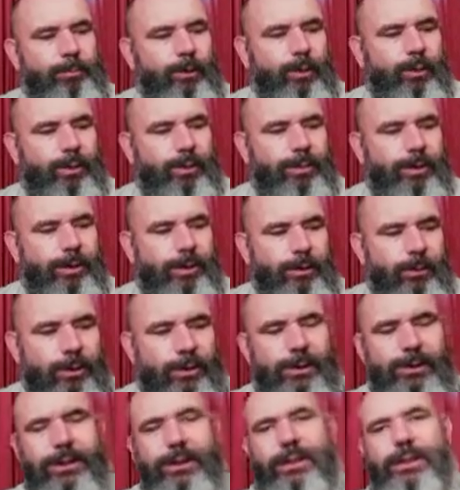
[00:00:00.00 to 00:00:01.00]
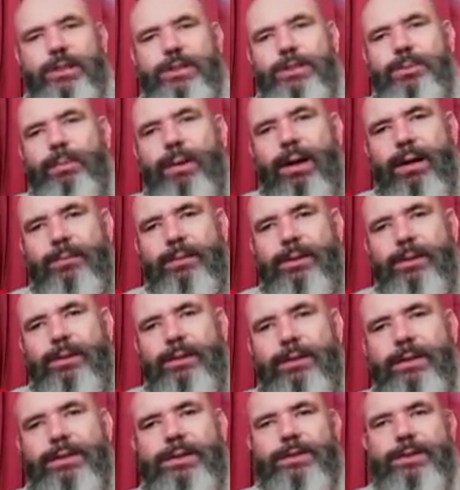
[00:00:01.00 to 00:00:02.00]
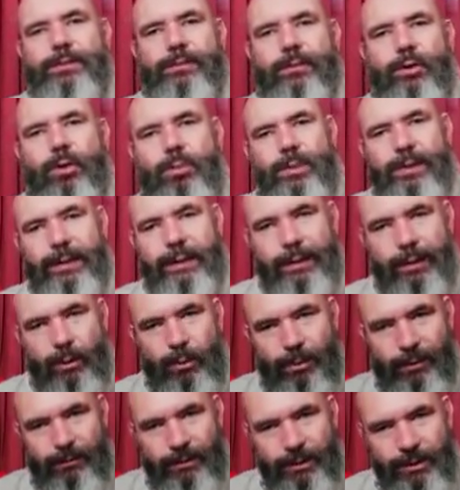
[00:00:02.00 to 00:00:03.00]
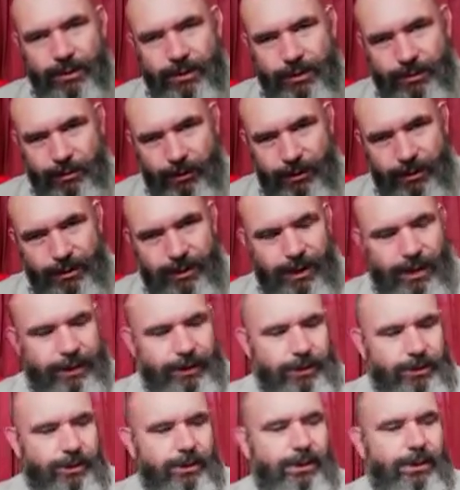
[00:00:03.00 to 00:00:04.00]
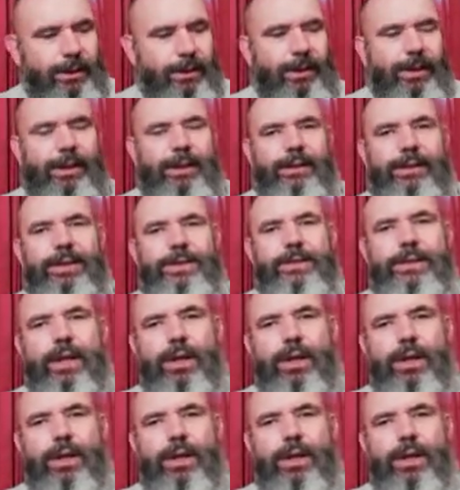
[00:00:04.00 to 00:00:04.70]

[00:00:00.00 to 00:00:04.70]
would be the World English Bible. This is a formal equivalence translation. There's no